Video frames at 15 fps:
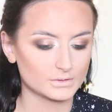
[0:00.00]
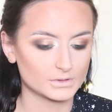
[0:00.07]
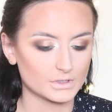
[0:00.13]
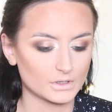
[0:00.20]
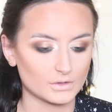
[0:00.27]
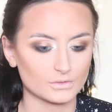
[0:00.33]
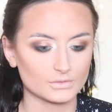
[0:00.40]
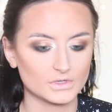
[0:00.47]

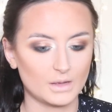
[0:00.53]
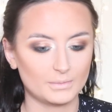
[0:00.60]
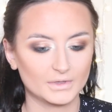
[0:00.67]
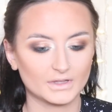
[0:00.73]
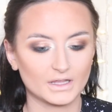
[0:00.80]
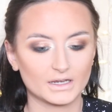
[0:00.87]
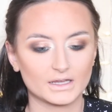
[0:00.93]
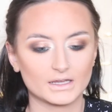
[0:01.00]
So tapping
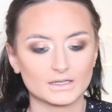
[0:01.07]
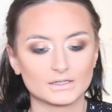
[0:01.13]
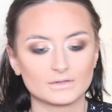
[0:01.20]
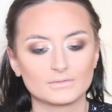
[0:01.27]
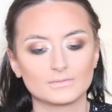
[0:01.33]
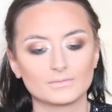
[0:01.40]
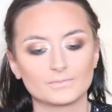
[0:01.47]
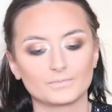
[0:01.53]
that in,
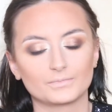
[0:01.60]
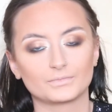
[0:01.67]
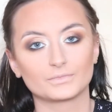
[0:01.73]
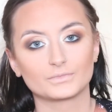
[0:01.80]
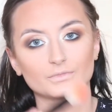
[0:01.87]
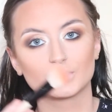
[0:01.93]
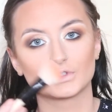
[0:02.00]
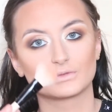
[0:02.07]

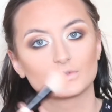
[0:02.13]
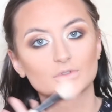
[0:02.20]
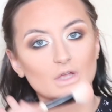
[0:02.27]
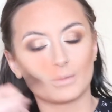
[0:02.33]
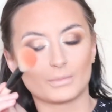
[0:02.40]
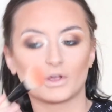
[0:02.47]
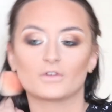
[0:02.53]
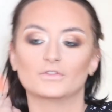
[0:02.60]

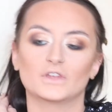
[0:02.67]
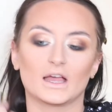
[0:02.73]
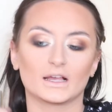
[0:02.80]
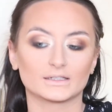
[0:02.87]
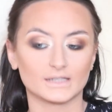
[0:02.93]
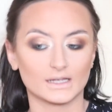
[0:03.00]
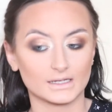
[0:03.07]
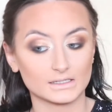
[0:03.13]
tapping off the
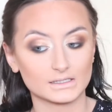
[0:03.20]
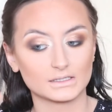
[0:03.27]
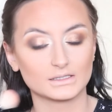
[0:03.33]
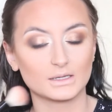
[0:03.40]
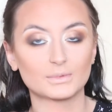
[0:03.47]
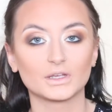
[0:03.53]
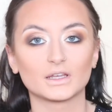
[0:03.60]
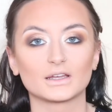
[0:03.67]
excess,
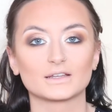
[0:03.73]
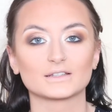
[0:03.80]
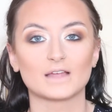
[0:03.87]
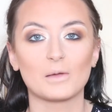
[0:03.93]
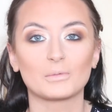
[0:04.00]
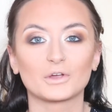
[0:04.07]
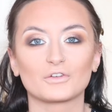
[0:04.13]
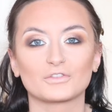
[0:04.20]
dipping it in,
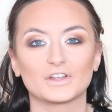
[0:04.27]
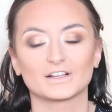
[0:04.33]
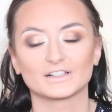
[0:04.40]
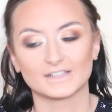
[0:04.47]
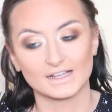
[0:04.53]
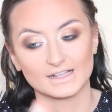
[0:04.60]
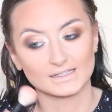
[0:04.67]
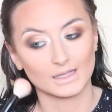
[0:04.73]
tapping off the
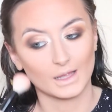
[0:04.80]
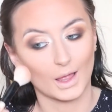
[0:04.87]
excess,